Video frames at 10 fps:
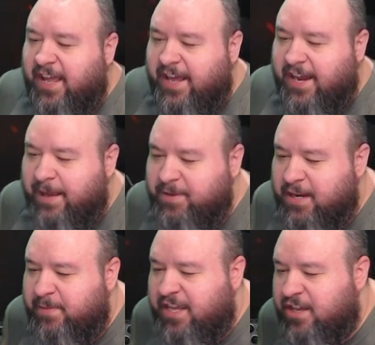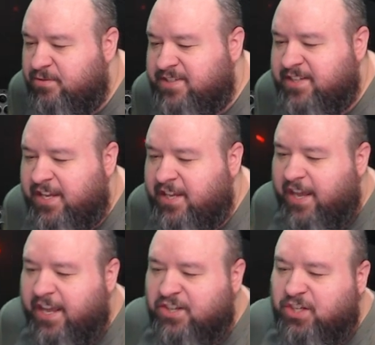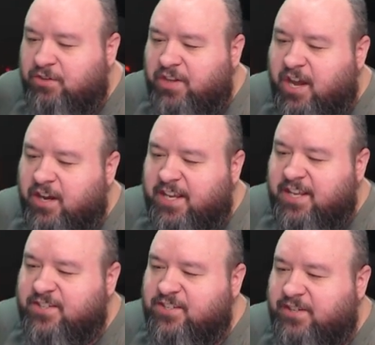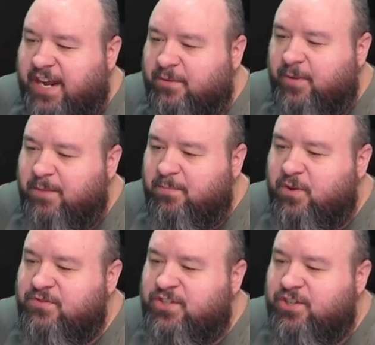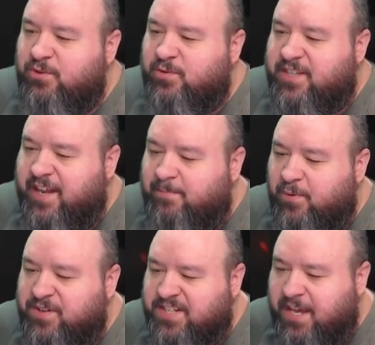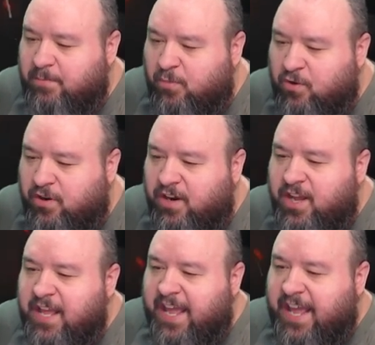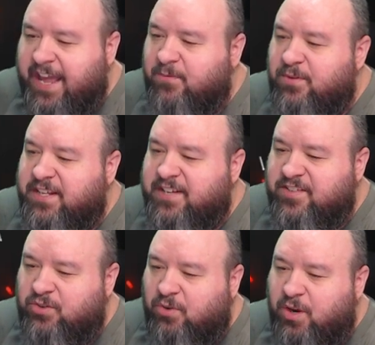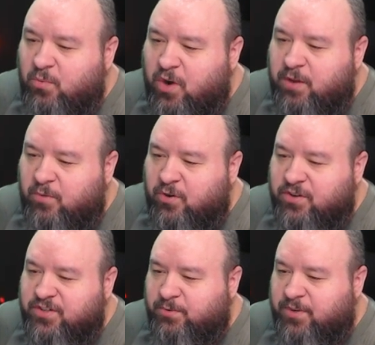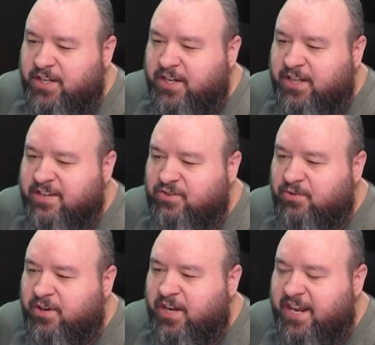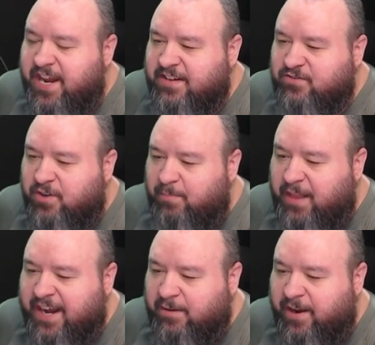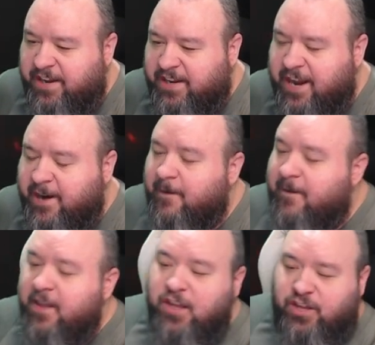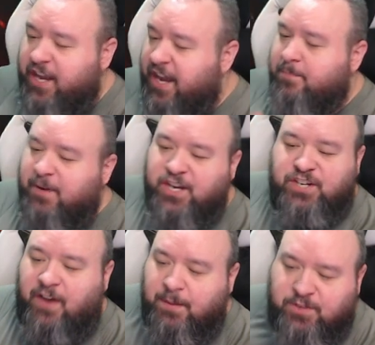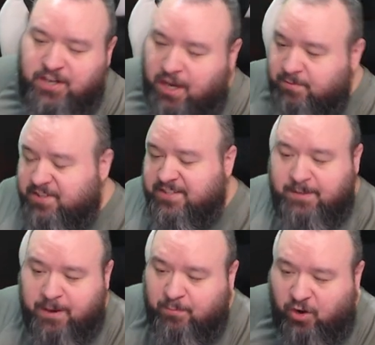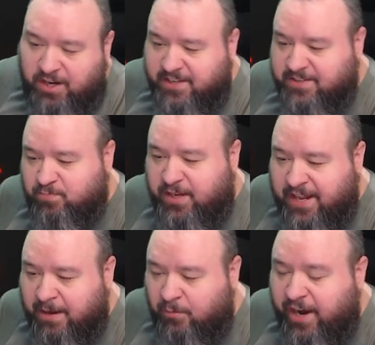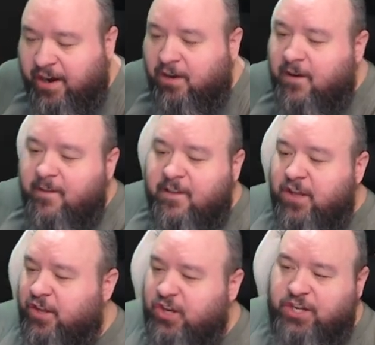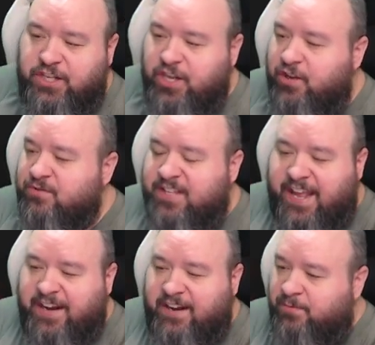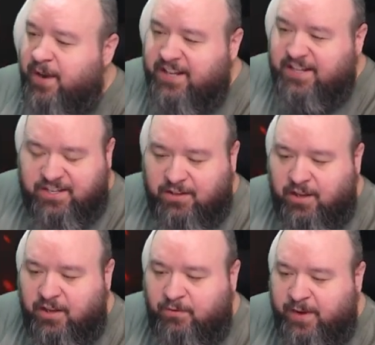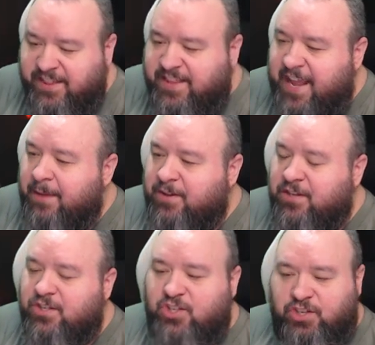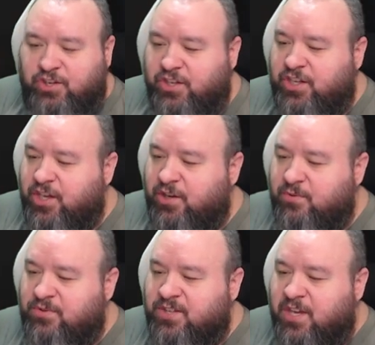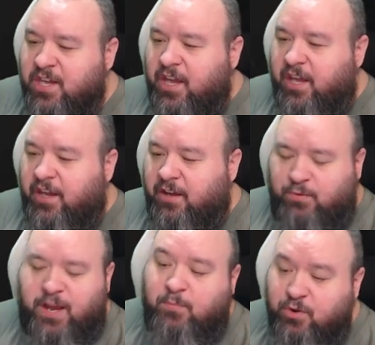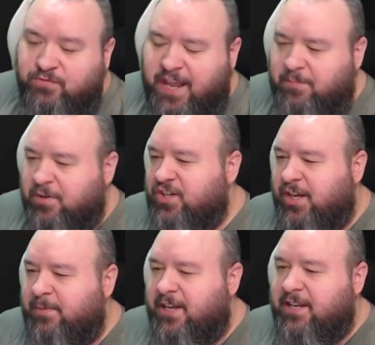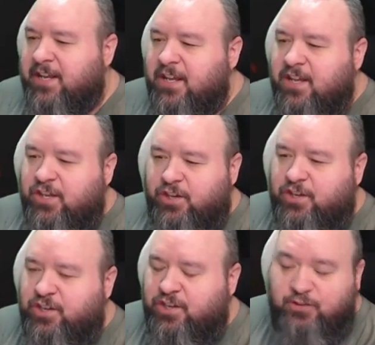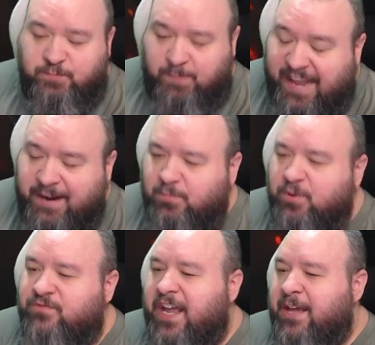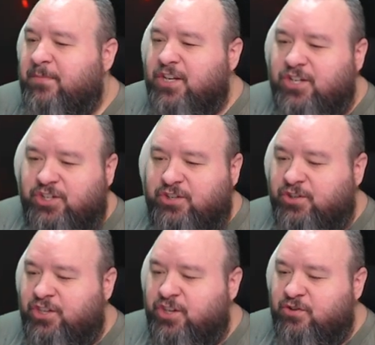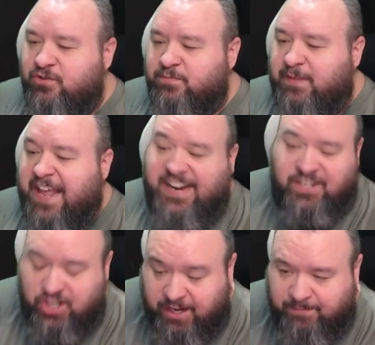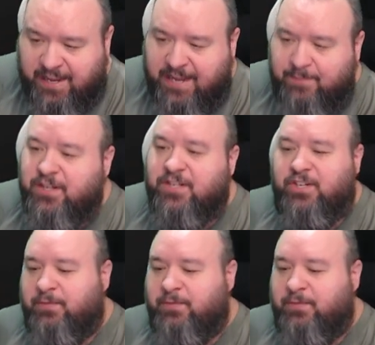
And I'm going to be using Angelo Dawkins so that red moves do 10% more and we'll destroy one more. So we're going to destroy an extra black right there. You got a bunch of options. Obviously, Memrock is pretty damn rare. You could use like red uh, red damage. You could use uh, red move damage, I mean. You could use black move damage. You could use black gem damage.